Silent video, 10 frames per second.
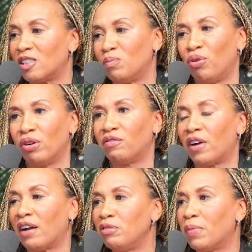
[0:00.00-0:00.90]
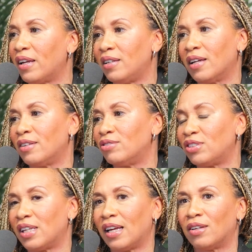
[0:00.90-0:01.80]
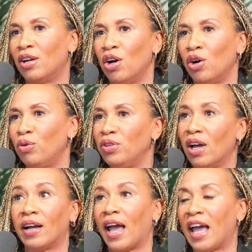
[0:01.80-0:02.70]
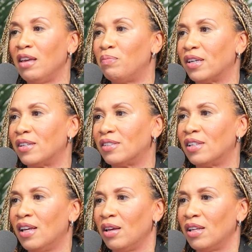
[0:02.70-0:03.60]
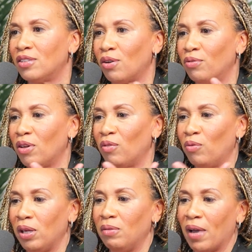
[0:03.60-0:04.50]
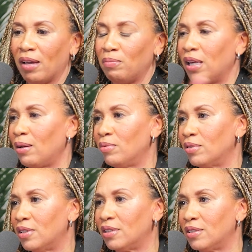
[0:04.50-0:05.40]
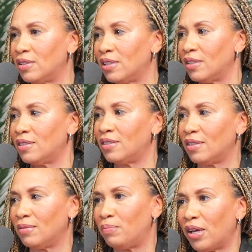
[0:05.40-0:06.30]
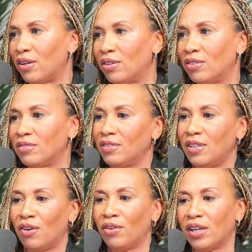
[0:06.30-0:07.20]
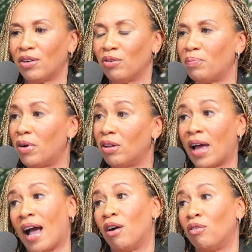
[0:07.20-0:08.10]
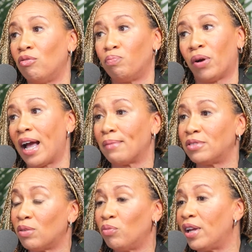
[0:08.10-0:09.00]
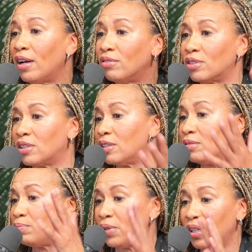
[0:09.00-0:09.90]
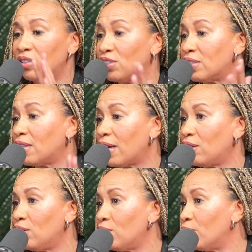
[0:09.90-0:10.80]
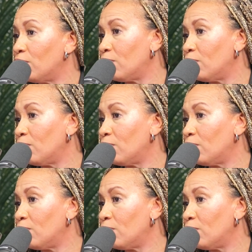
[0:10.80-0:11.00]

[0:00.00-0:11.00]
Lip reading: it's important for everybody to understand who young Abe is, so that we might be able to better, get a grip on how perhaps someone else could be just like you.